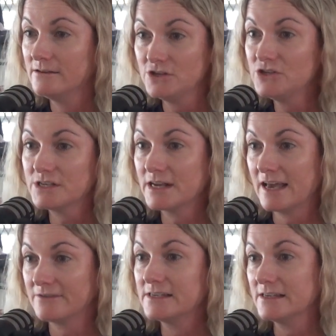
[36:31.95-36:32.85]
You're just going to
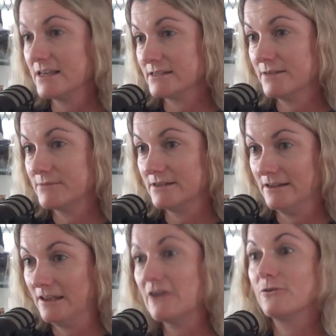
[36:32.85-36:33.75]
have to accept it
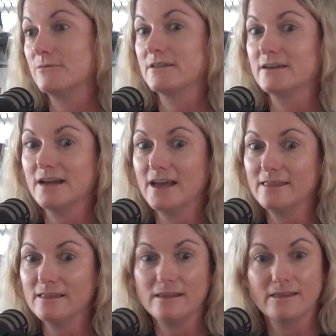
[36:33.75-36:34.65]
and get on with it.
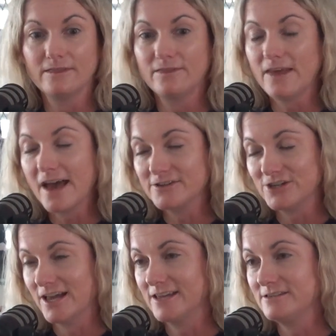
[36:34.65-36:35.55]
And that
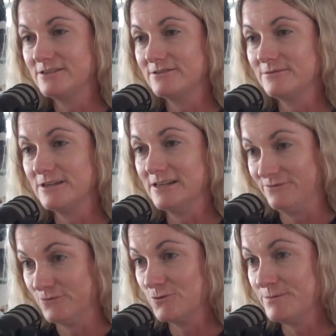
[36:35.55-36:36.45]
changed it
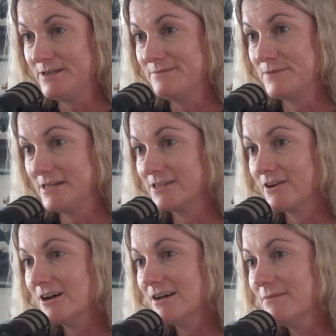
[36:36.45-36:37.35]
for me big
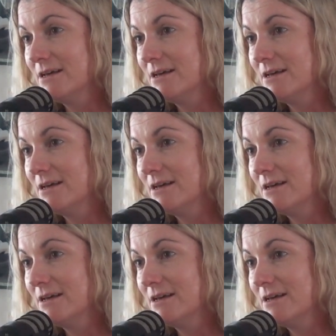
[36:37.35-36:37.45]
time.